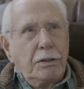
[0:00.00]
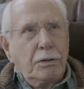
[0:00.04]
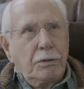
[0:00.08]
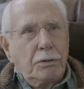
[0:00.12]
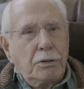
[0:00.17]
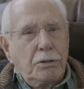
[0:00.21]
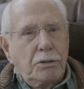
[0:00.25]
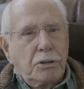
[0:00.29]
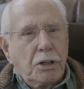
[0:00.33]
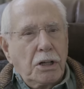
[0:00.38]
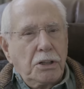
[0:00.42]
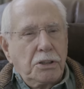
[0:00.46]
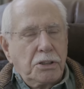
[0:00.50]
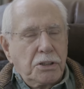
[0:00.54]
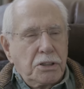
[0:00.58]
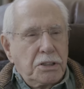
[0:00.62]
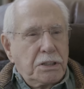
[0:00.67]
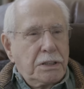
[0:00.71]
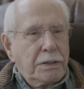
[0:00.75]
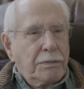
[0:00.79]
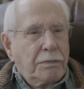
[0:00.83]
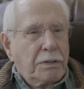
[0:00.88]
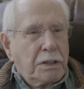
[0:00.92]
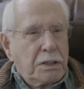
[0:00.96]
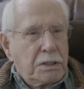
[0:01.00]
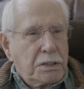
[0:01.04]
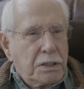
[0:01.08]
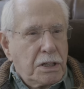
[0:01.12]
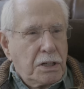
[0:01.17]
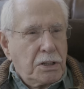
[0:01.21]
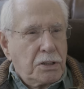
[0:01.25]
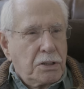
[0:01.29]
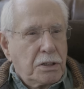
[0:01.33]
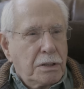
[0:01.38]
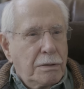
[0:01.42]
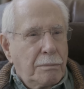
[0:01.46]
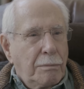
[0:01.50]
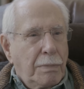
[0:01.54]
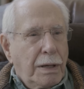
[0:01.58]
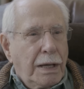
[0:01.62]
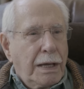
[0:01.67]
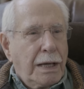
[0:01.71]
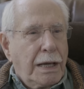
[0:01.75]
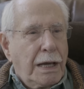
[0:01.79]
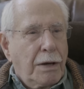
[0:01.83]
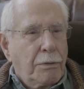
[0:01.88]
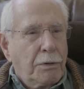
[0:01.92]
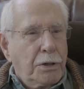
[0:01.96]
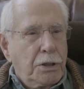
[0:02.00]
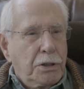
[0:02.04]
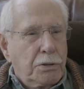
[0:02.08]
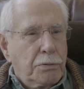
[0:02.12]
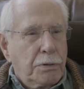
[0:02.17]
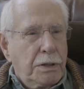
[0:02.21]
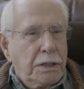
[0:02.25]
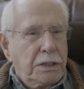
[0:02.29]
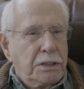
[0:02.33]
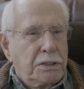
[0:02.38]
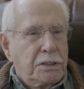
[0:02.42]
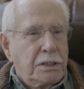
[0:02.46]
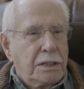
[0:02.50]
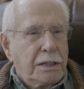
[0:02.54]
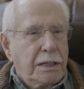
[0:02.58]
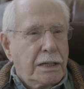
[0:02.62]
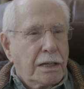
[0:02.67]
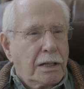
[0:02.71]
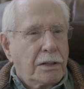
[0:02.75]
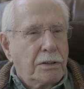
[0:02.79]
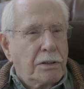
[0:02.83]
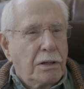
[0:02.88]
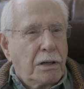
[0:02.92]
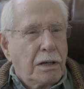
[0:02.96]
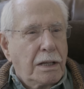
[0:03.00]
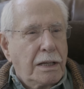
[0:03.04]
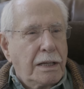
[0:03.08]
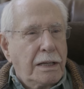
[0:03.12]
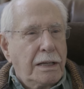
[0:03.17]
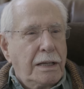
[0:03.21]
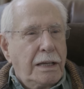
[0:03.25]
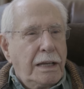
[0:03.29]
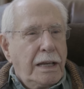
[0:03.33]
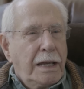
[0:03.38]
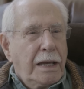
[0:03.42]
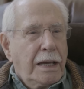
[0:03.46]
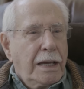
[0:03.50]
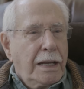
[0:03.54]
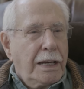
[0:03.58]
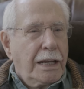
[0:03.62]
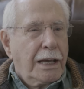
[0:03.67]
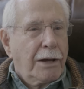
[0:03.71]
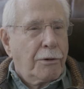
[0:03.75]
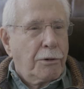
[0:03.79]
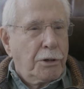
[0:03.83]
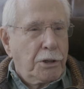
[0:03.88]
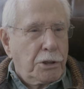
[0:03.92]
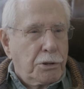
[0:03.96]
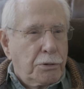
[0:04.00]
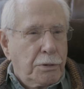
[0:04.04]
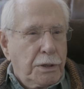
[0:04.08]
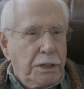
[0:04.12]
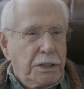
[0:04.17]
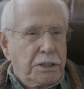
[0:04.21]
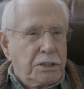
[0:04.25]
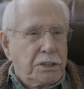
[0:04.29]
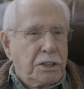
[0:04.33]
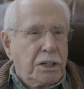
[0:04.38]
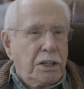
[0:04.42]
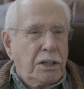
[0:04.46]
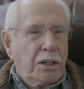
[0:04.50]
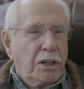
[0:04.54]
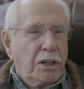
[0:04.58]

You judge a civilization by how it treats the elderly and how it treats the